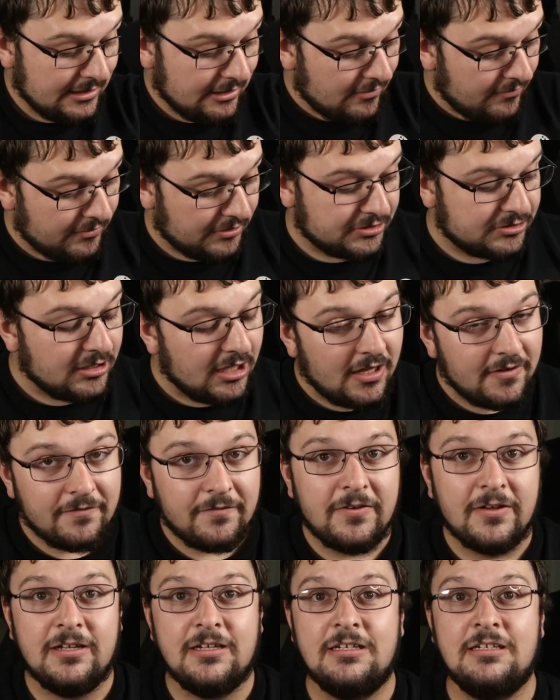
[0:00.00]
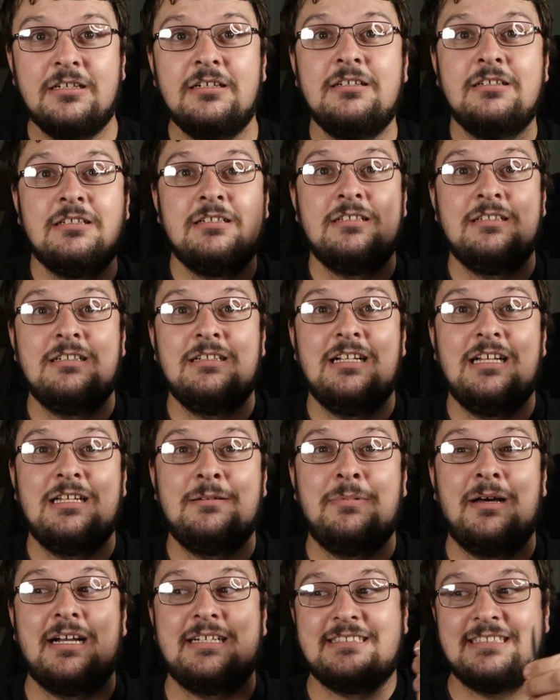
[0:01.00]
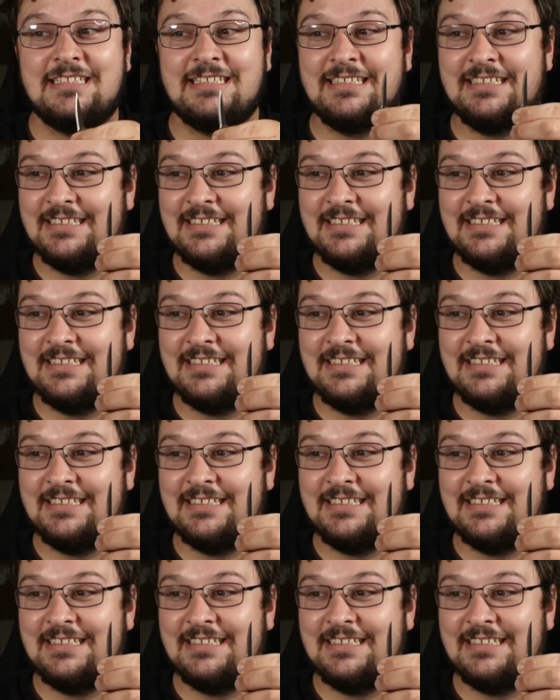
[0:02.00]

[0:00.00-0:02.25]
First off, unboxing.